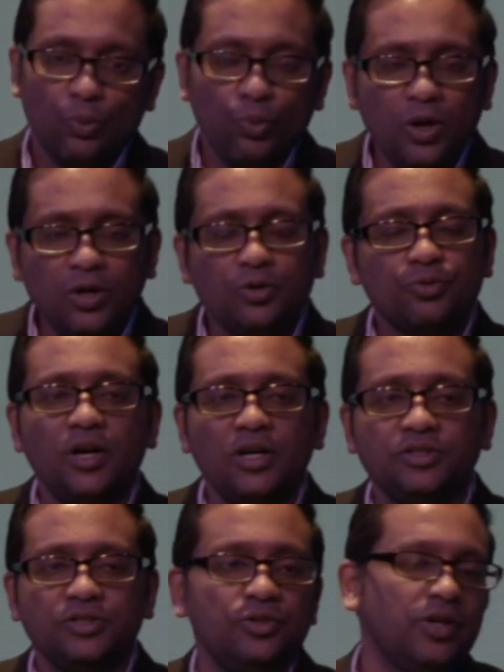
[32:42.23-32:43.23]
What
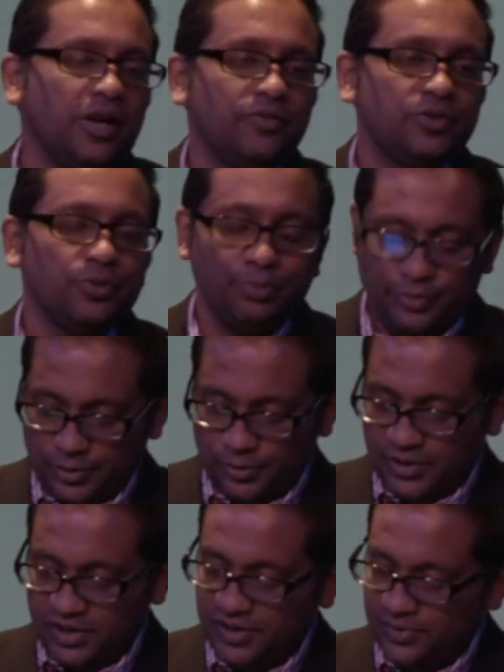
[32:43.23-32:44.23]
grudge do you have to
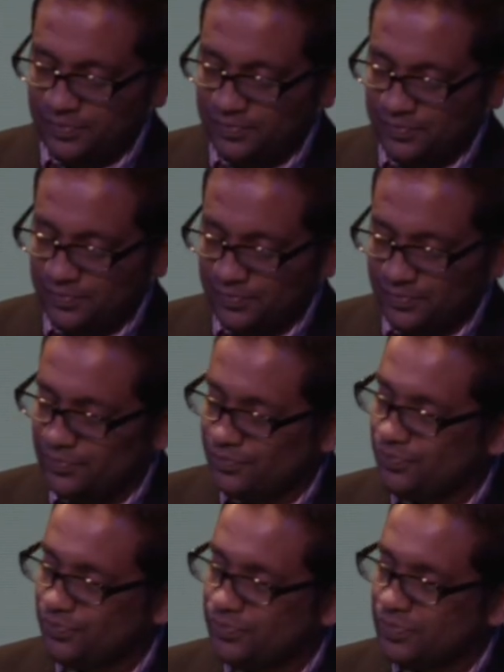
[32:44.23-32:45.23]
bury
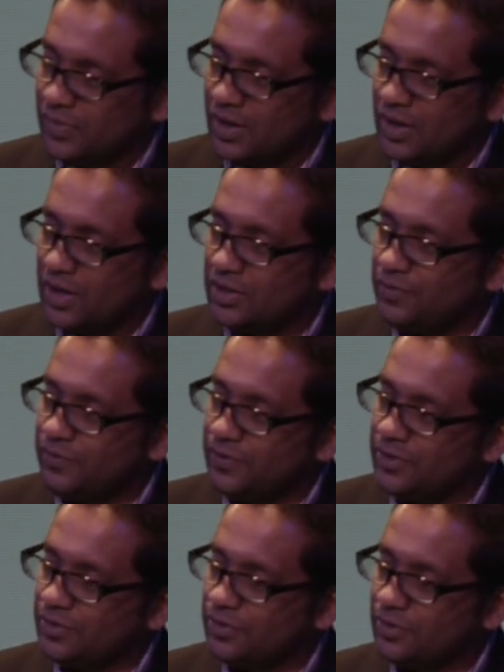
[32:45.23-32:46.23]
at the
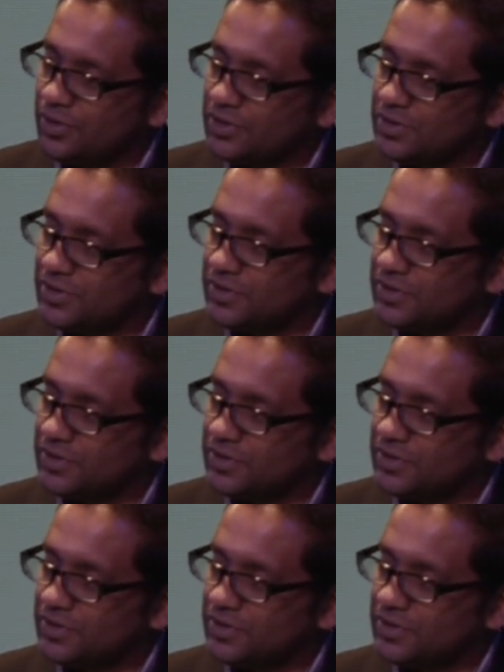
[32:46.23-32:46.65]
foot of the cross.